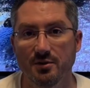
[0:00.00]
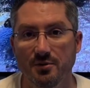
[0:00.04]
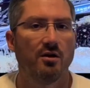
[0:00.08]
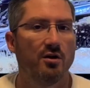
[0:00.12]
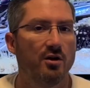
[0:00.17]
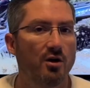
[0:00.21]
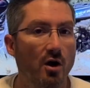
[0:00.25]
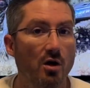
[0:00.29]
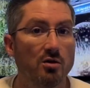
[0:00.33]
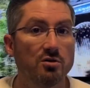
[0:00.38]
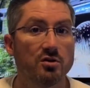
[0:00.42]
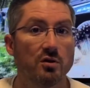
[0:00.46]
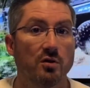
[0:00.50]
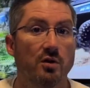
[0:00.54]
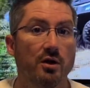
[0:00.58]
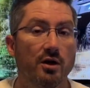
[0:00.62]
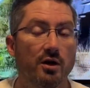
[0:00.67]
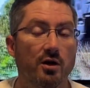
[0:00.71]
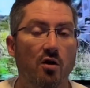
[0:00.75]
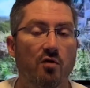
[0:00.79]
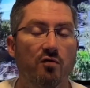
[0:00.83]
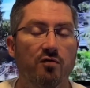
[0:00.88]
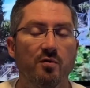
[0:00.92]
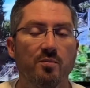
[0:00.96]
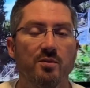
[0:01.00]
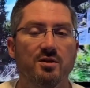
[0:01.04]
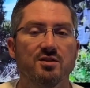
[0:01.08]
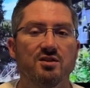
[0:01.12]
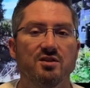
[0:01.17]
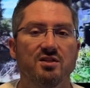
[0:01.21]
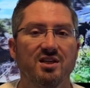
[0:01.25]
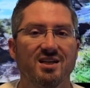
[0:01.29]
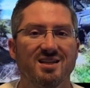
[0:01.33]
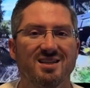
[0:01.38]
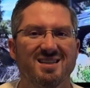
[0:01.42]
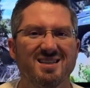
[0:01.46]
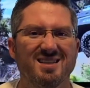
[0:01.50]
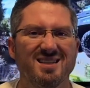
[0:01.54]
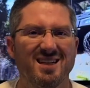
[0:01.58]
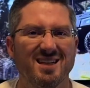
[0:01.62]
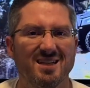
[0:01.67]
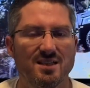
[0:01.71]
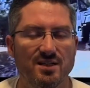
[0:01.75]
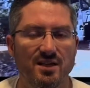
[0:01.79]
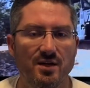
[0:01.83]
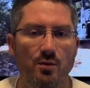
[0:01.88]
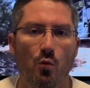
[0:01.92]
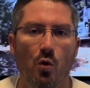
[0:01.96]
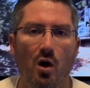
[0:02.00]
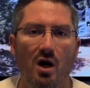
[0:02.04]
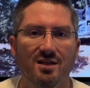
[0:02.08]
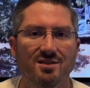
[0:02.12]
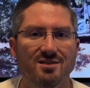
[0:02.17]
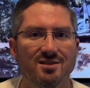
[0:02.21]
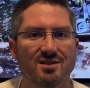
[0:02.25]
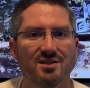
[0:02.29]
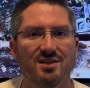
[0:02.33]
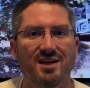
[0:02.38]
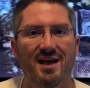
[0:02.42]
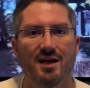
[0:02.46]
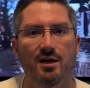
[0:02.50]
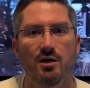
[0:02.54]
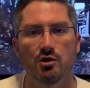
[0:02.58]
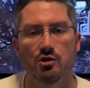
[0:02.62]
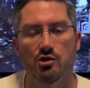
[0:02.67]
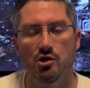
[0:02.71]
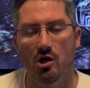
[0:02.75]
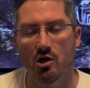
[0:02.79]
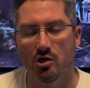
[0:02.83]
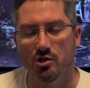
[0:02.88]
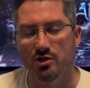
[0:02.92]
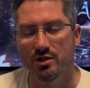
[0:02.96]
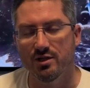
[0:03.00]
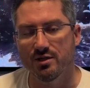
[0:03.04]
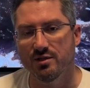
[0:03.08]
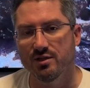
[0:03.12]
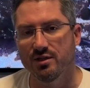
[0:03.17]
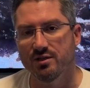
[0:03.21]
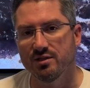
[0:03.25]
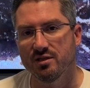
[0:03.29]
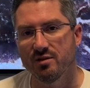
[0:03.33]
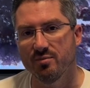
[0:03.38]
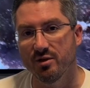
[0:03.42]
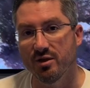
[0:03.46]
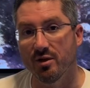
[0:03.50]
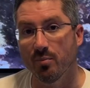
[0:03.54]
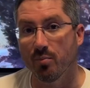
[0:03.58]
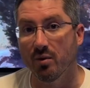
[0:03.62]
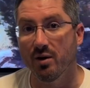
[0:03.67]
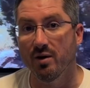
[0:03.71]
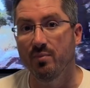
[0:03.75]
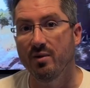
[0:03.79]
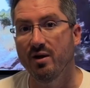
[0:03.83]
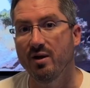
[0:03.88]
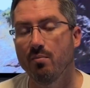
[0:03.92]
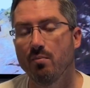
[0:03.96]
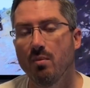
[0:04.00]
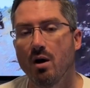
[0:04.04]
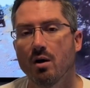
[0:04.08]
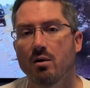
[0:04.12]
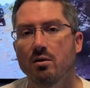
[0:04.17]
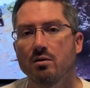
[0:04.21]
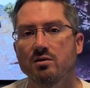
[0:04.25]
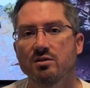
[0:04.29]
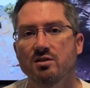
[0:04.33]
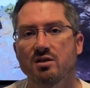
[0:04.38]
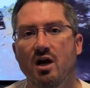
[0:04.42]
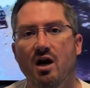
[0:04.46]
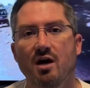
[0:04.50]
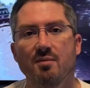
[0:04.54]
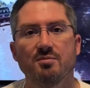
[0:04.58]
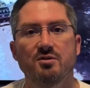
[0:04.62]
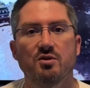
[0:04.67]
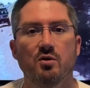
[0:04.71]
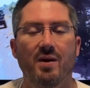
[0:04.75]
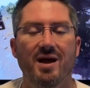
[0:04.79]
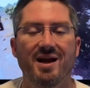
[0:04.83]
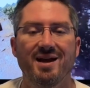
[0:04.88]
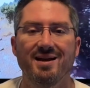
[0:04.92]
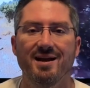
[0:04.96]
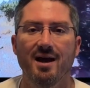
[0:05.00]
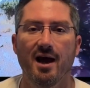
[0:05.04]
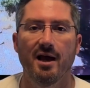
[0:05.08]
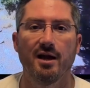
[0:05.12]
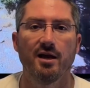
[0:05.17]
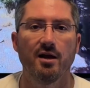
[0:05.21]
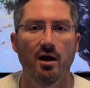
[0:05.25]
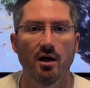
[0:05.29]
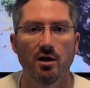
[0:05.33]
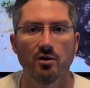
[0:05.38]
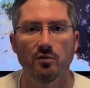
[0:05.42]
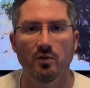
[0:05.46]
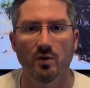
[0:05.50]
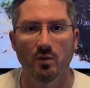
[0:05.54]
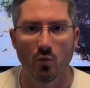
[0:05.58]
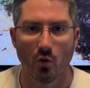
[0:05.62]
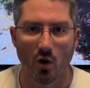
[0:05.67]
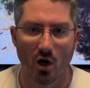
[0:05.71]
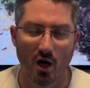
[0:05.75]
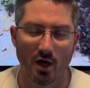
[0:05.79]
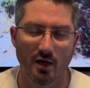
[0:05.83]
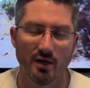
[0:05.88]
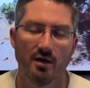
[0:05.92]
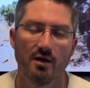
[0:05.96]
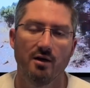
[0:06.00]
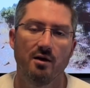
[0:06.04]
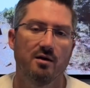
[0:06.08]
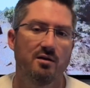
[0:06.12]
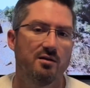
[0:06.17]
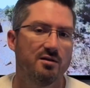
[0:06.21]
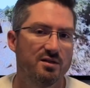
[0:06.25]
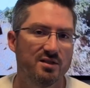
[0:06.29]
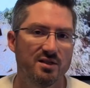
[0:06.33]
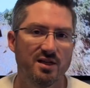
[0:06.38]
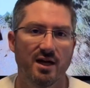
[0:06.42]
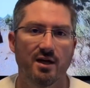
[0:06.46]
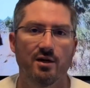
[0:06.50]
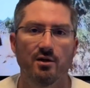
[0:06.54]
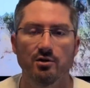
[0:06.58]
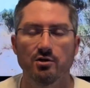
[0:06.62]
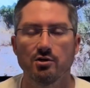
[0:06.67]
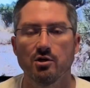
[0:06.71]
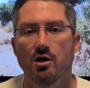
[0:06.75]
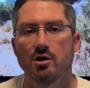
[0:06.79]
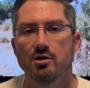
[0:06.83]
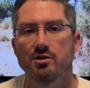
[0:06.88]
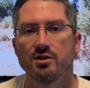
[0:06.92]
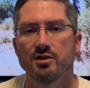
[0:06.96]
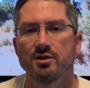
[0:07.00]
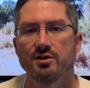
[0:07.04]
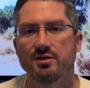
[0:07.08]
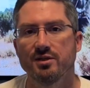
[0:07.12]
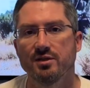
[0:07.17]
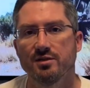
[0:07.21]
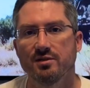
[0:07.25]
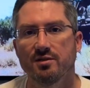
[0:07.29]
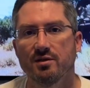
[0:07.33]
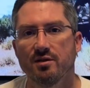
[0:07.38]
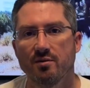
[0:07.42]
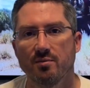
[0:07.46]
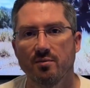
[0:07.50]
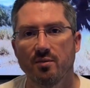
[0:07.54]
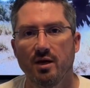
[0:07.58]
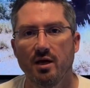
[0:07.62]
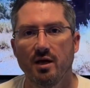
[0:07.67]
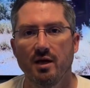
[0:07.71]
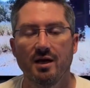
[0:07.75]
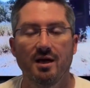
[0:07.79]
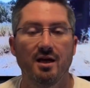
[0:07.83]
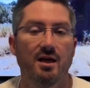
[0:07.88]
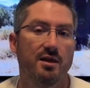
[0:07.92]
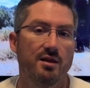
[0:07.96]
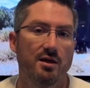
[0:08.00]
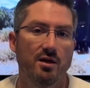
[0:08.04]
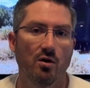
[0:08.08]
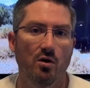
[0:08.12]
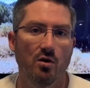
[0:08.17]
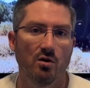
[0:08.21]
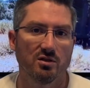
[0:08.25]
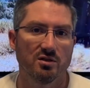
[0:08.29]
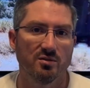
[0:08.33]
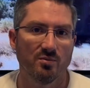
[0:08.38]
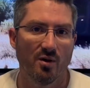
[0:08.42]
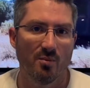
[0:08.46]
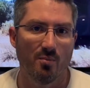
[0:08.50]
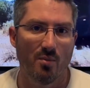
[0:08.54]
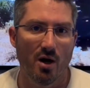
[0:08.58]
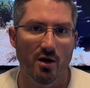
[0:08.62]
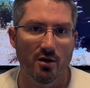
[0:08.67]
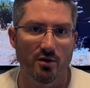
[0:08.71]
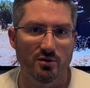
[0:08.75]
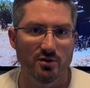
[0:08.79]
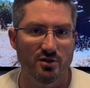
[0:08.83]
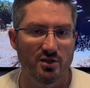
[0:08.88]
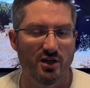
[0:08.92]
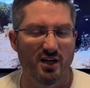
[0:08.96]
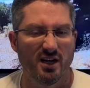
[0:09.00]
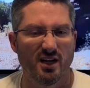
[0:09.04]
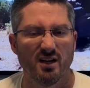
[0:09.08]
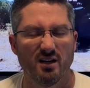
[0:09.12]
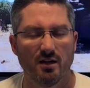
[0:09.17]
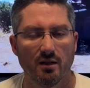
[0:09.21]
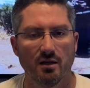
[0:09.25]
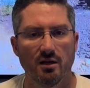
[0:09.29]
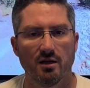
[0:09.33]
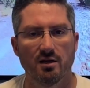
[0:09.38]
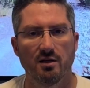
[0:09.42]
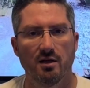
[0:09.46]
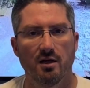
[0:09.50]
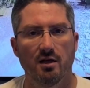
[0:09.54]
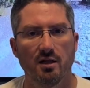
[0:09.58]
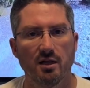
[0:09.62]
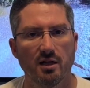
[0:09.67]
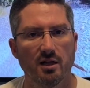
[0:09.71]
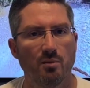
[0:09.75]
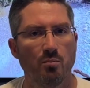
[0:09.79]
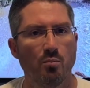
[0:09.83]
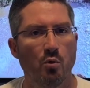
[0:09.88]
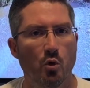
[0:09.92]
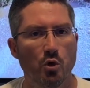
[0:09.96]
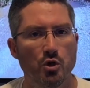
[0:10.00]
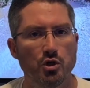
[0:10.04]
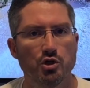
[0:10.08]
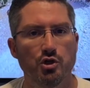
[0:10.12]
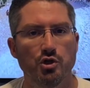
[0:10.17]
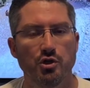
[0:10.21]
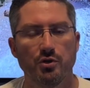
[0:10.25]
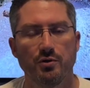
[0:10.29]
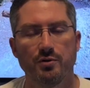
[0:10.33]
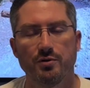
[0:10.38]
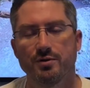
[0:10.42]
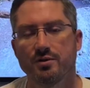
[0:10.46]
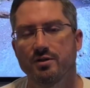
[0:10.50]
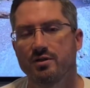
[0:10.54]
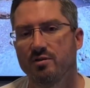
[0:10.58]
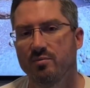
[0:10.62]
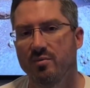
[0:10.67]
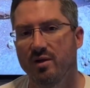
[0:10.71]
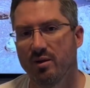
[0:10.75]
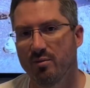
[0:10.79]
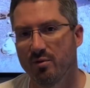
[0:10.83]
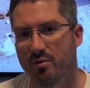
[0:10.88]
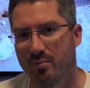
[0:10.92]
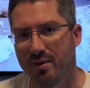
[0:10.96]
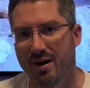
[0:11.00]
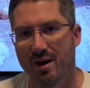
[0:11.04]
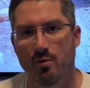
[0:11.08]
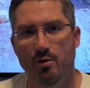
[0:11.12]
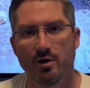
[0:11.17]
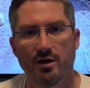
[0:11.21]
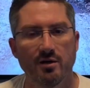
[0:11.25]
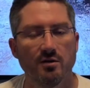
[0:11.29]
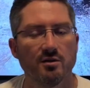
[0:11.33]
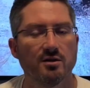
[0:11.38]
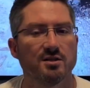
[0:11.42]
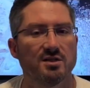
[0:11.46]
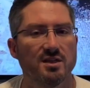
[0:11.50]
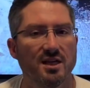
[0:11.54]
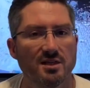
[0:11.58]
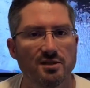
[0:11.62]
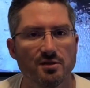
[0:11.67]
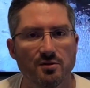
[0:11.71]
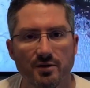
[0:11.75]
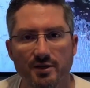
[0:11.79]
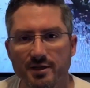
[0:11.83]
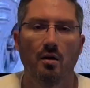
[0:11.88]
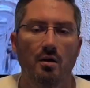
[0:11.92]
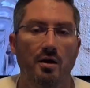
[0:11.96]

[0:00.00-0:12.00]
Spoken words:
You're also going to go from a 660 watt stator charging system in the premium models up to a 900 watt stator charging system in the Ultimate model, so you get a little more juice to be able to power your accessories.